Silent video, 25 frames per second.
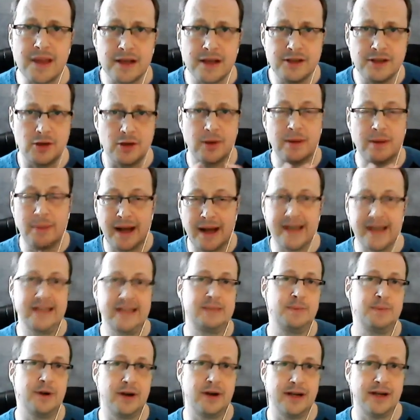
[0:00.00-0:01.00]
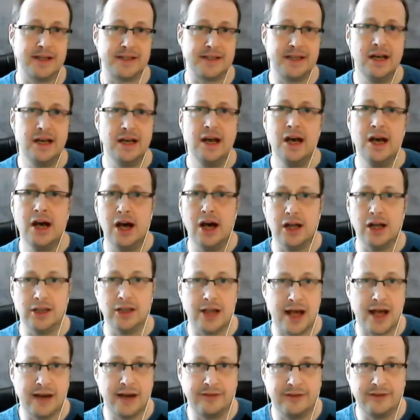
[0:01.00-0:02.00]
So in my experience, a
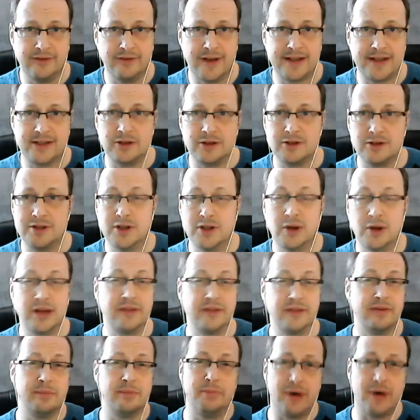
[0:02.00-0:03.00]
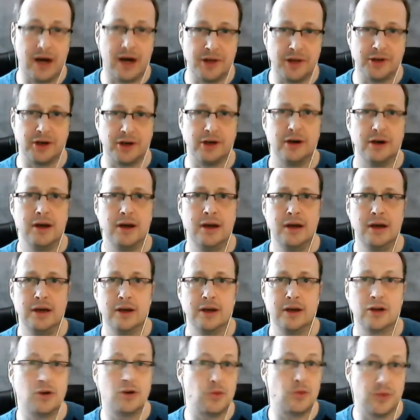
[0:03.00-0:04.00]
lot of investors don't even bother
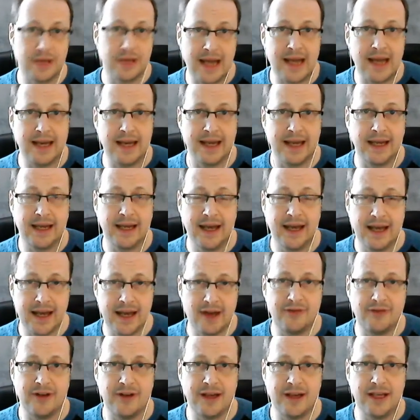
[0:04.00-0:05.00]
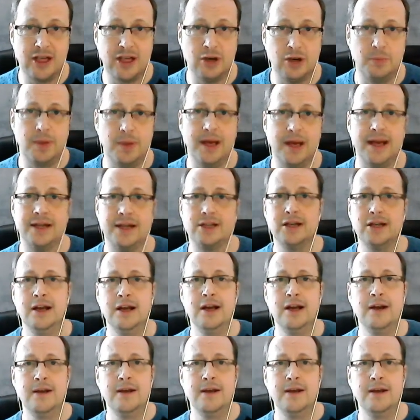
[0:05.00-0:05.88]
creating an FAQ page.